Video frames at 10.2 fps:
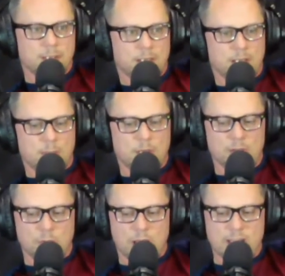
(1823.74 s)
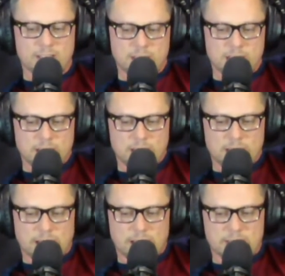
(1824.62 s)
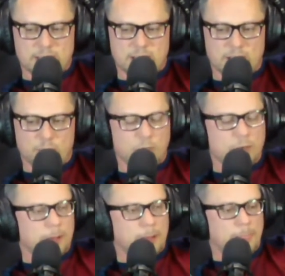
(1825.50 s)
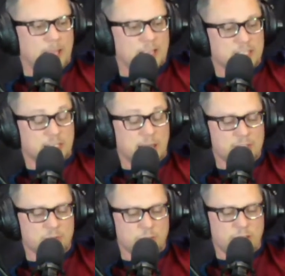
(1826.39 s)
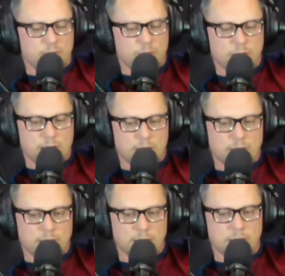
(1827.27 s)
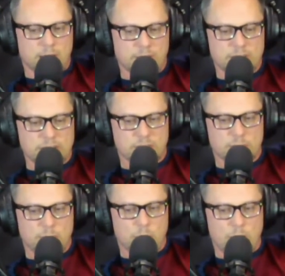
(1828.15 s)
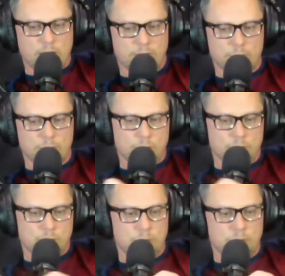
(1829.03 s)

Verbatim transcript: Otherwise, like I said, I've put, like I said last week, I've put out an invitation to my wife who